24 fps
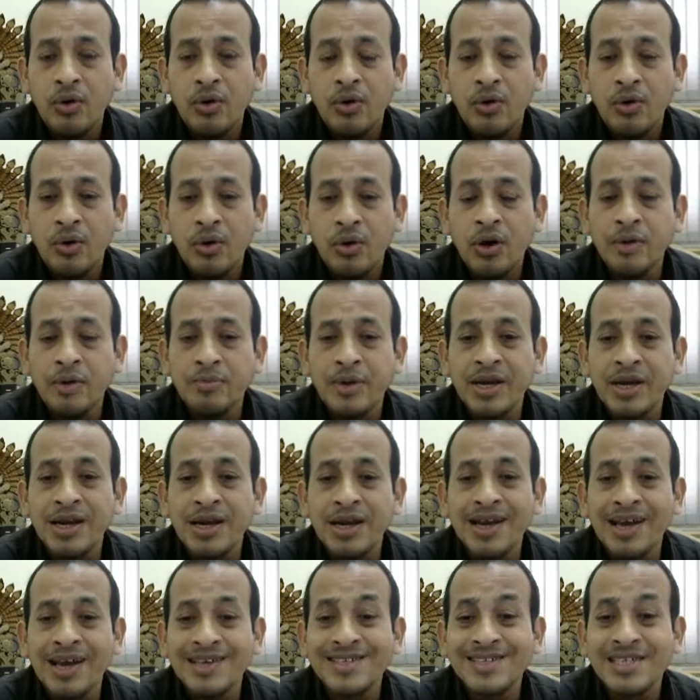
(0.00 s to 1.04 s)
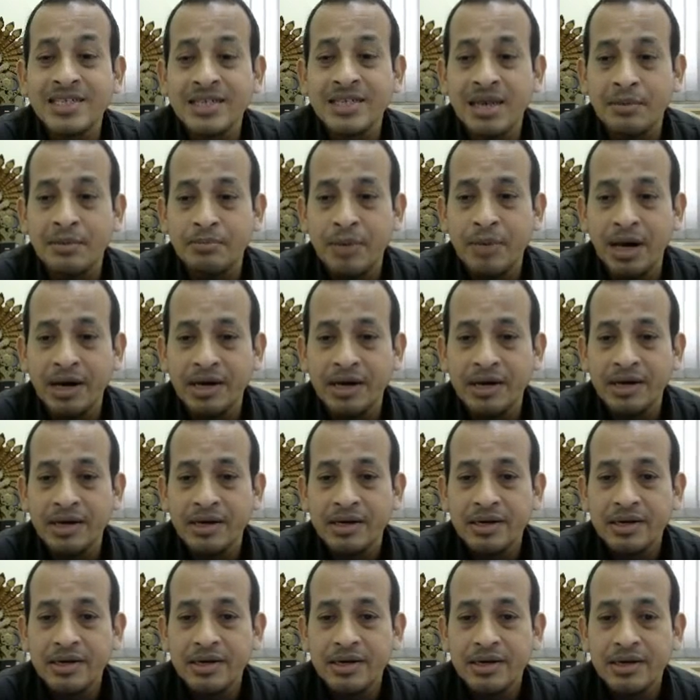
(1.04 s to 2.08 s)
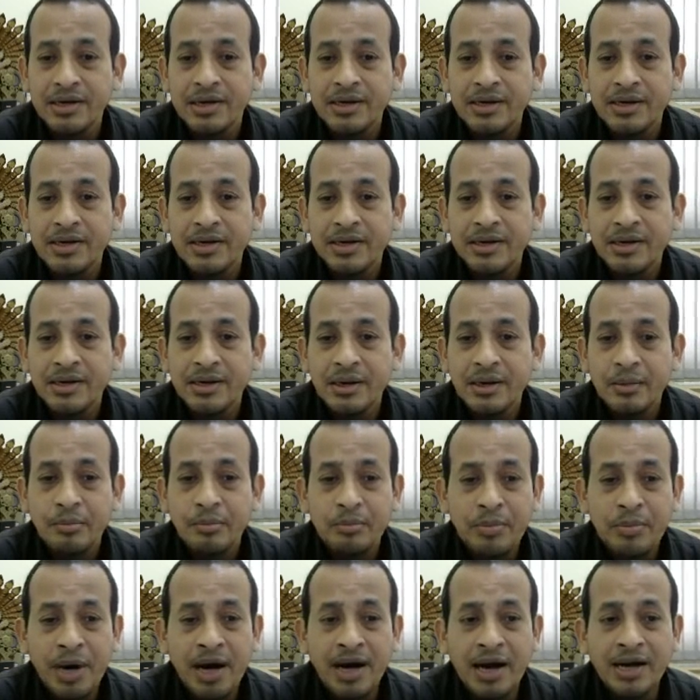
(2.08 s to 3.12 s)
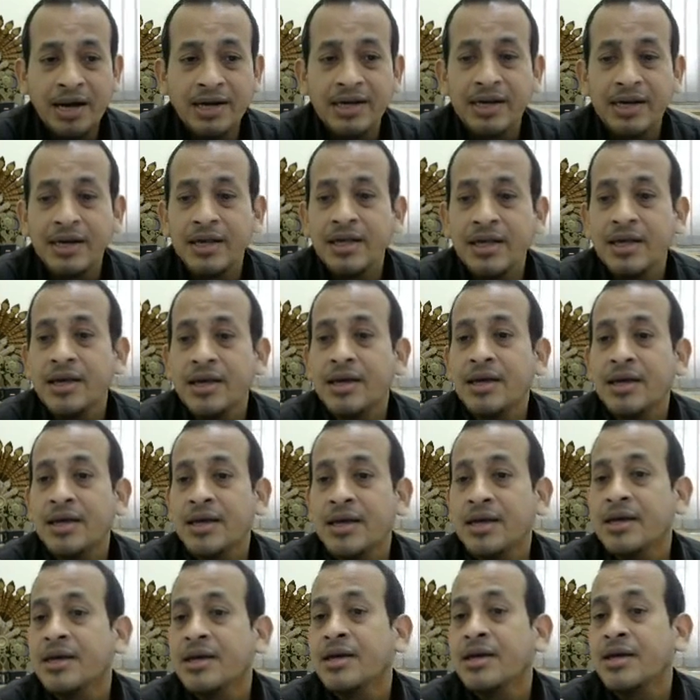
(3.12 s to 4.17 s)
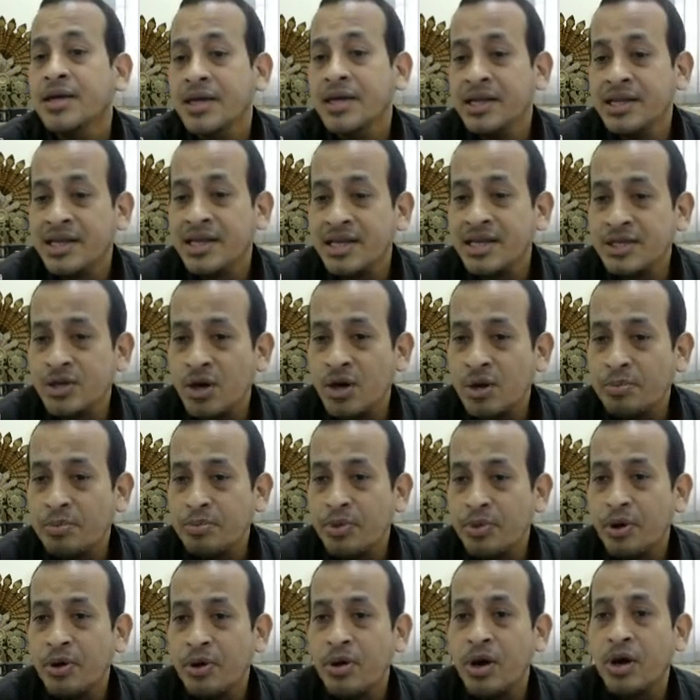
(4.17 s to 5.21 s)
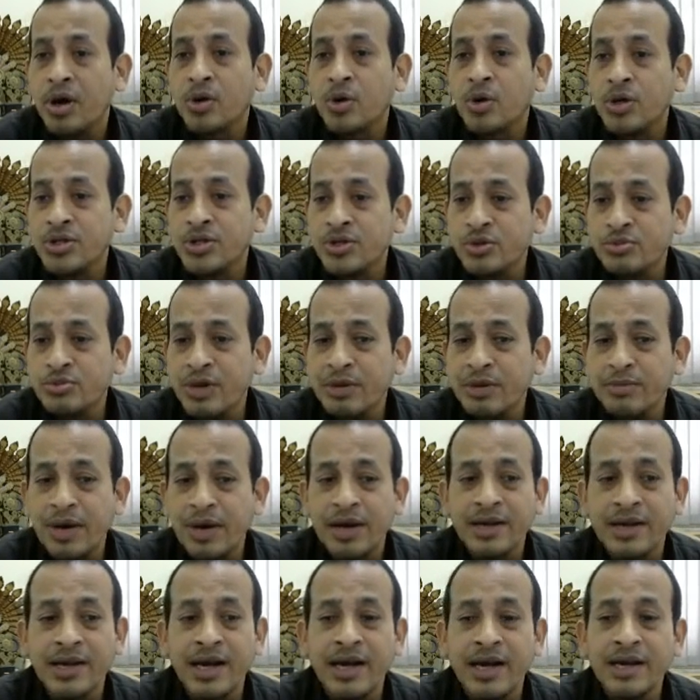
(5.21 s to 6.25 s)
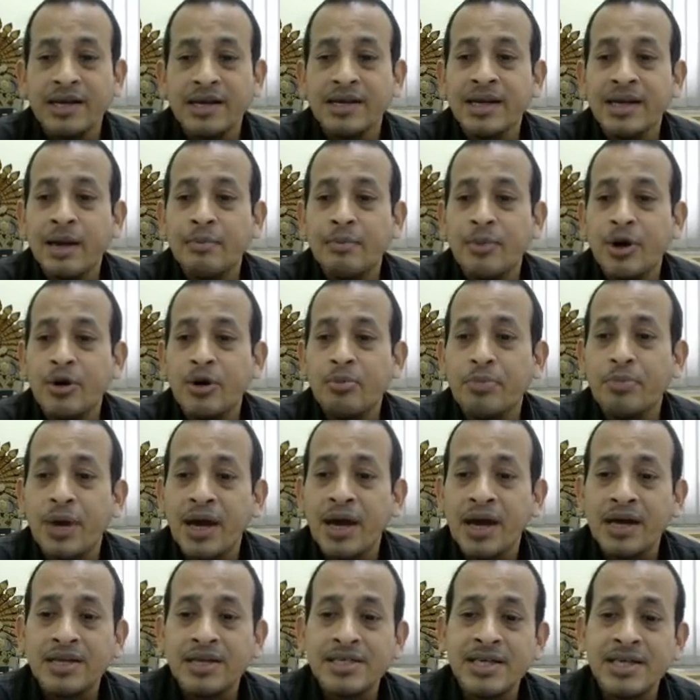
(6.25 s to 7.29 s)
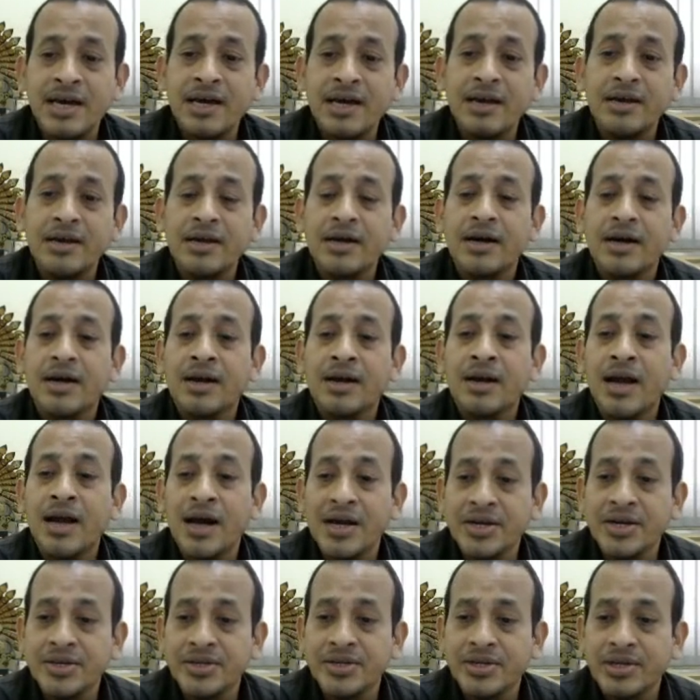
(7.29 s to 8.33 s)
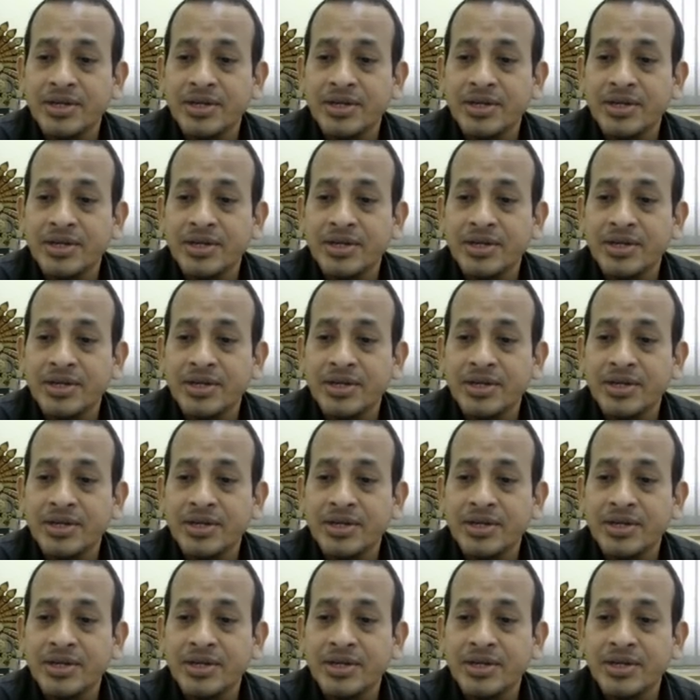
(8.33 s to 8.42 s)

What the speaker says: or very less in number. But in case of consumer market, number of buyers are large,